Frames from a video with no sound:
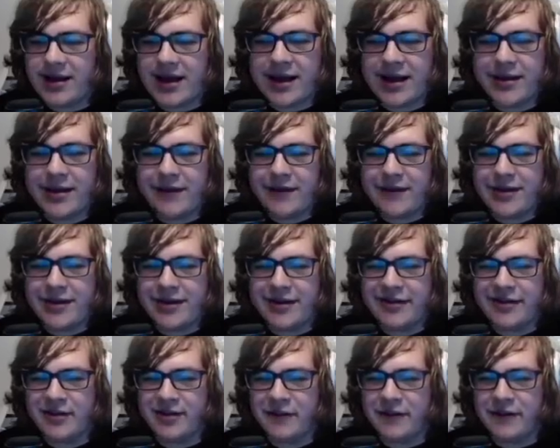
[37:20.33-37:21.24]
I don't think I've got a
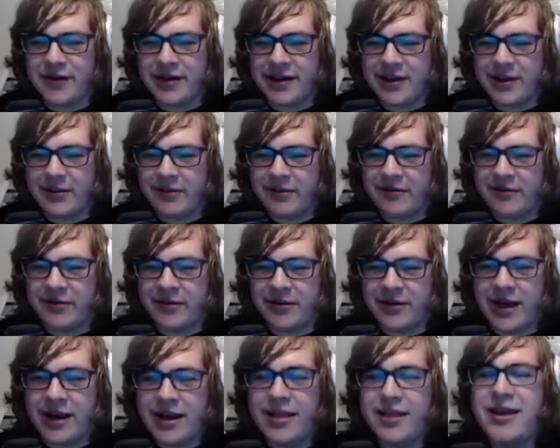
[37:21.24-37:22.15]
single Fangamer shirt,
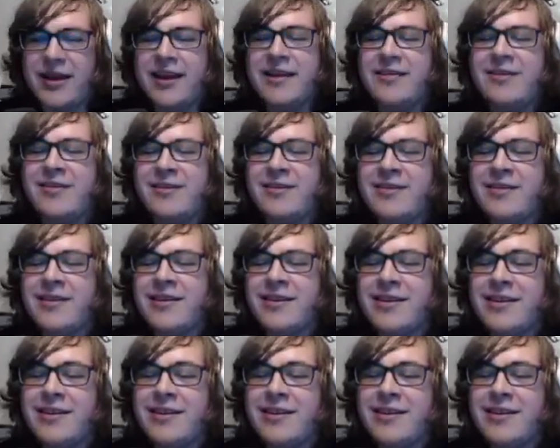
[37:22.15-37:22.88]
unless